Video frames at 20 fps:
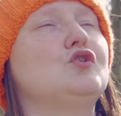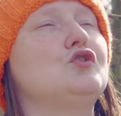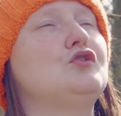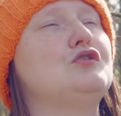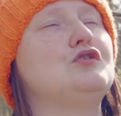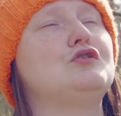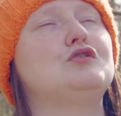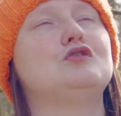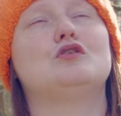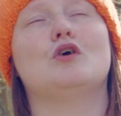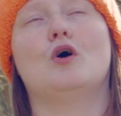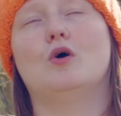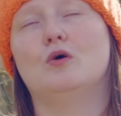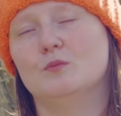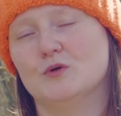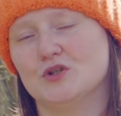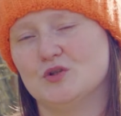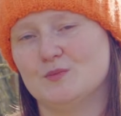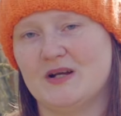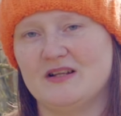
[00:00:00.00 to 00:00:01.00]

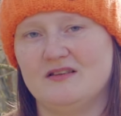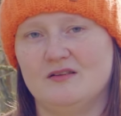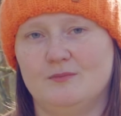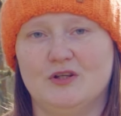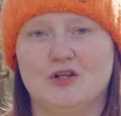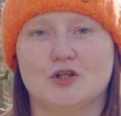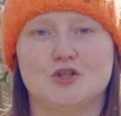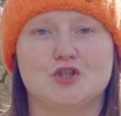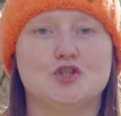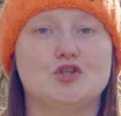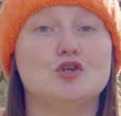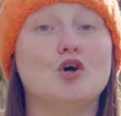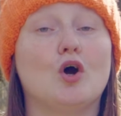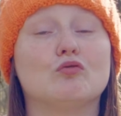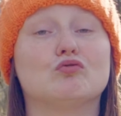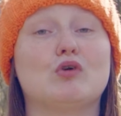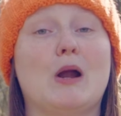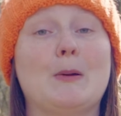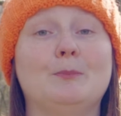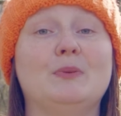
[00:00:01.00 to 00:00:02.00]
so much better because you're not
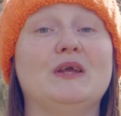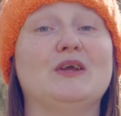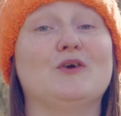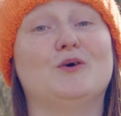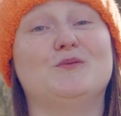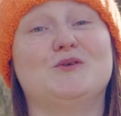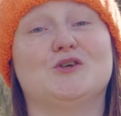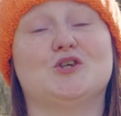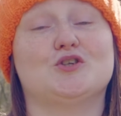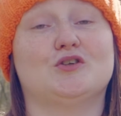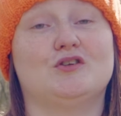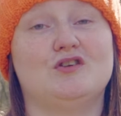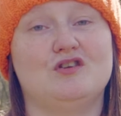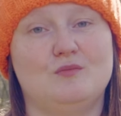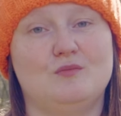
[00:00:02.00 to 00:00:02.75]
ramping up your shutter